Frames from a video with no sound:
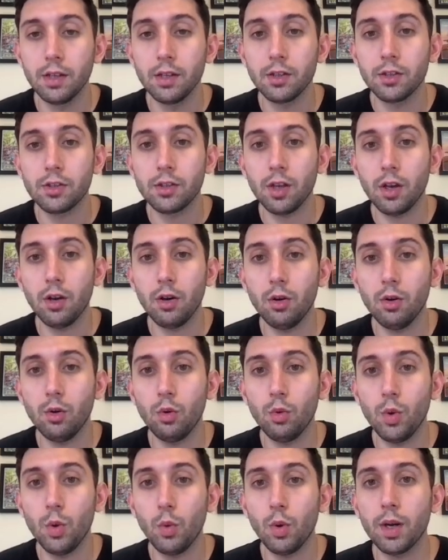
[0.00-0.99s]
So
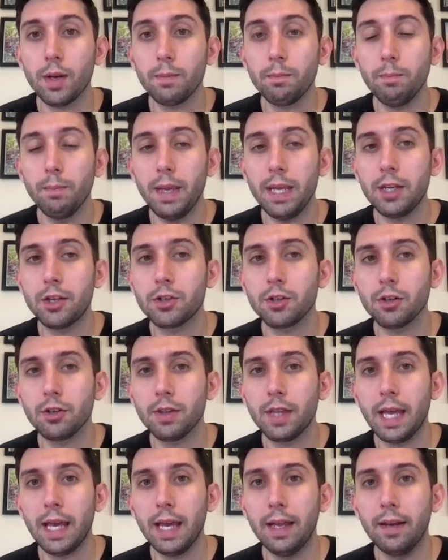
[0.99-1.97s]
we want to make
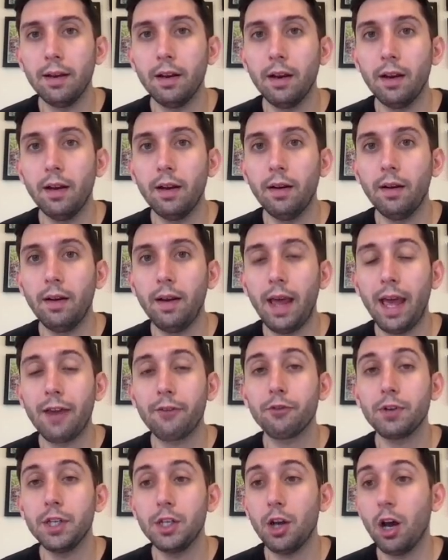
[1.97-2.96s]
sure that
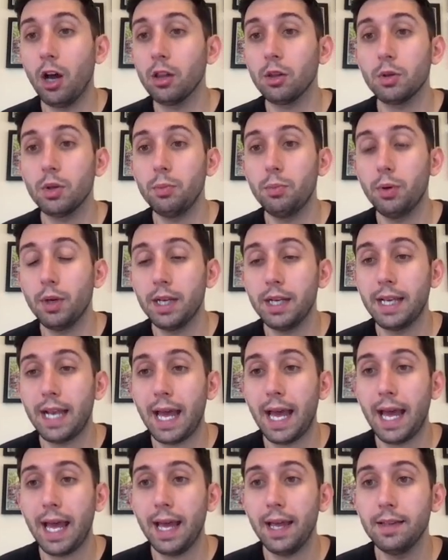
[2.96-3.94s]
every dollar we put
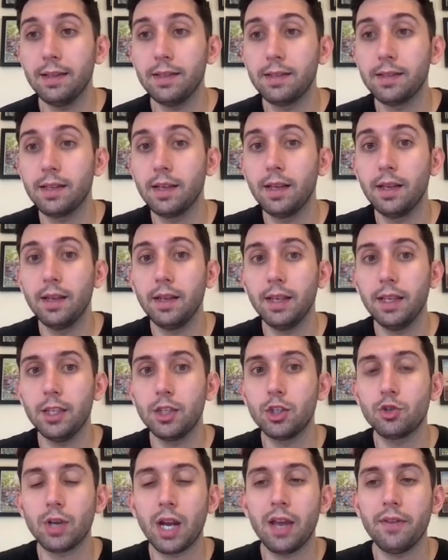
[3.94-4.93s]
into ads
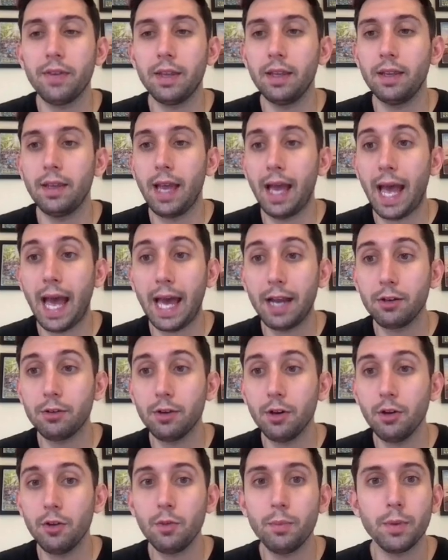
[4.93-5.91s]
is driving ad
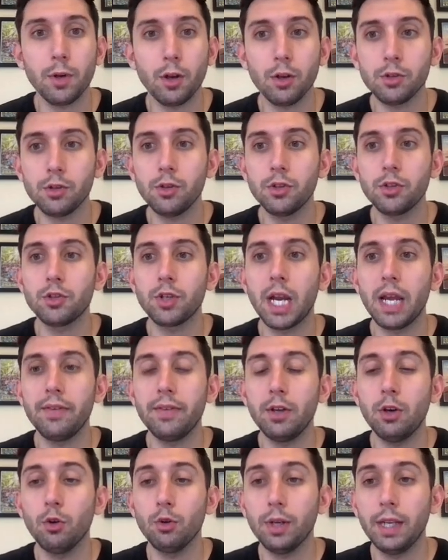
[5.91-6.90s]
growth, but also is
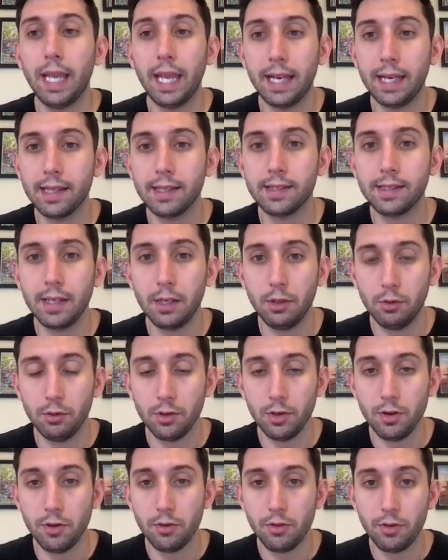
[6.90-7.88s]
driving organic sale
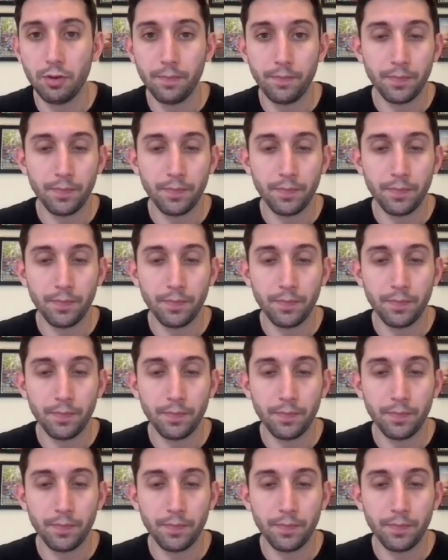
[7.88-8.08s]
growth.